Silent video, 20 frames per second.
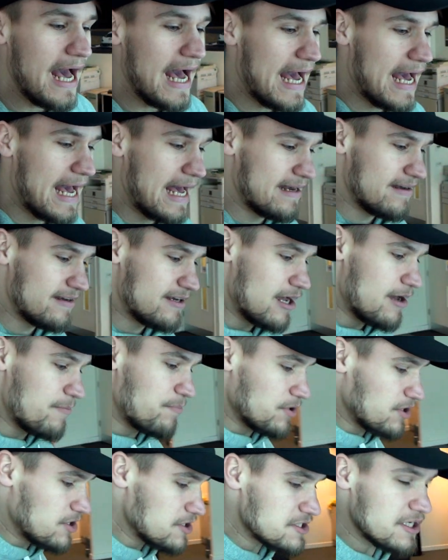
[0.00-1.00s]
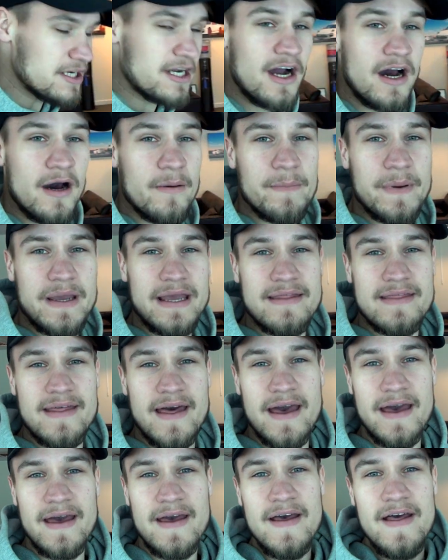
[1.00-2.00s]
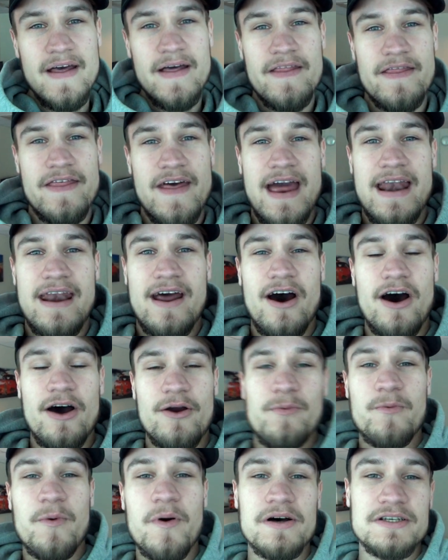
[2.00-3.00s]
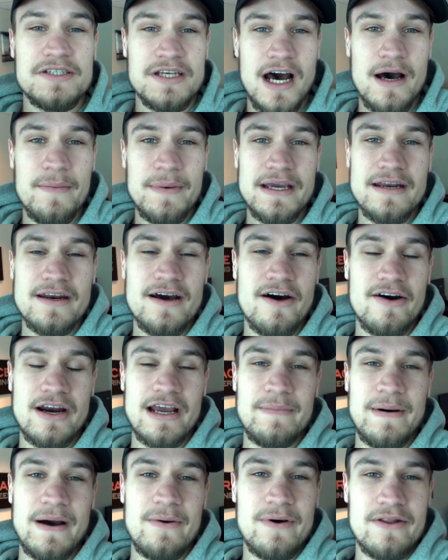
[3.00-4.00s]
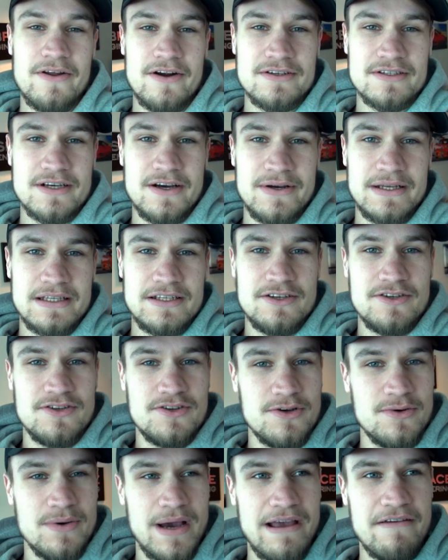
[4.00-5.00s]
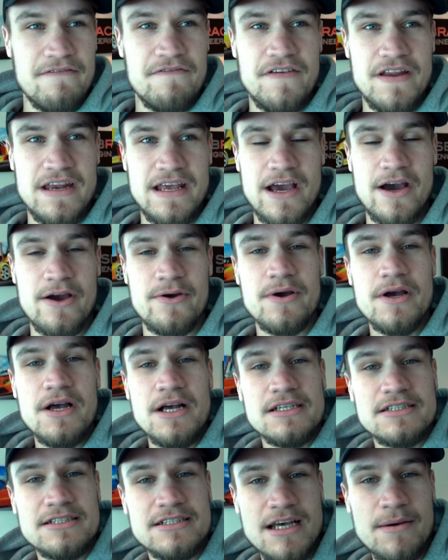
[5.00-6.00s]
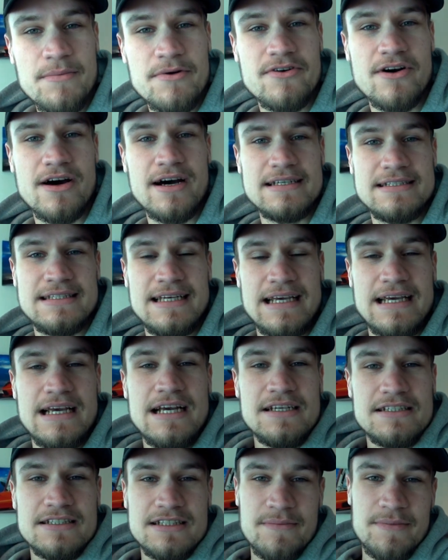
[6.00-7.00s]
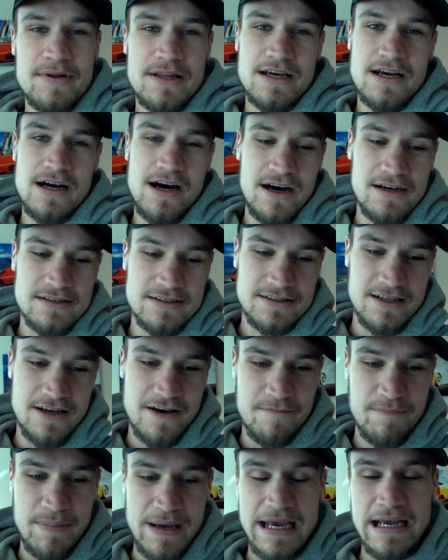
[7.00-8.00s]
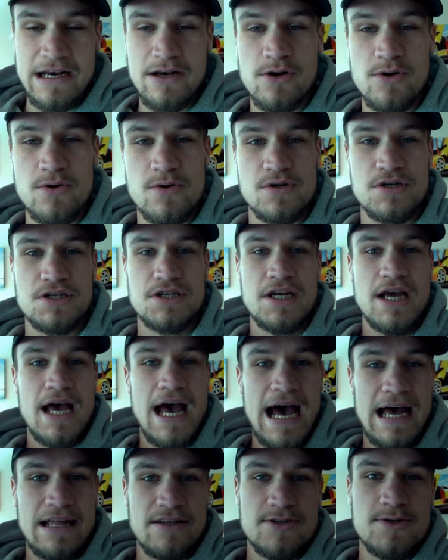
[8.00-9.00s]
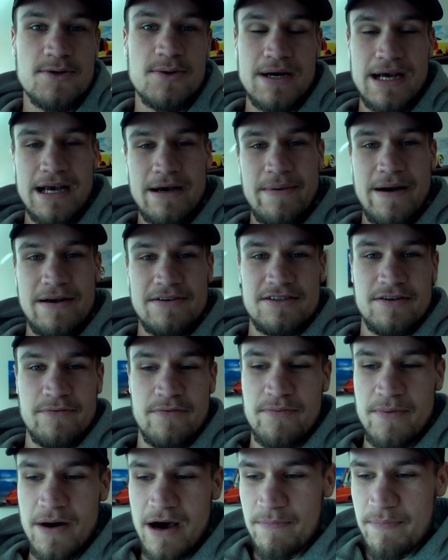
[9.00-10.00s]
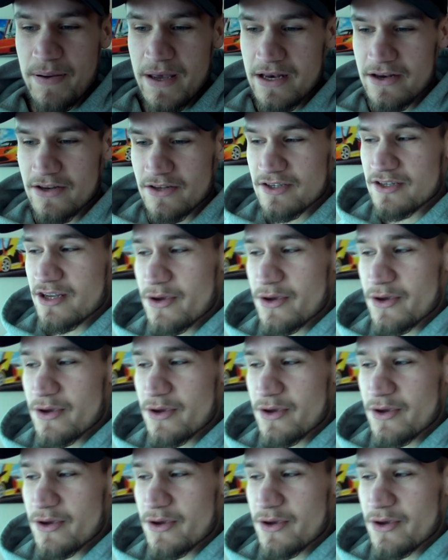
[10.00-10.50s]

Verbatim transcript: And because I can't be there, then I was umming and ahhing about whether I was going to do a video summarising some of the cars that are being launched and talking about some of my opinions.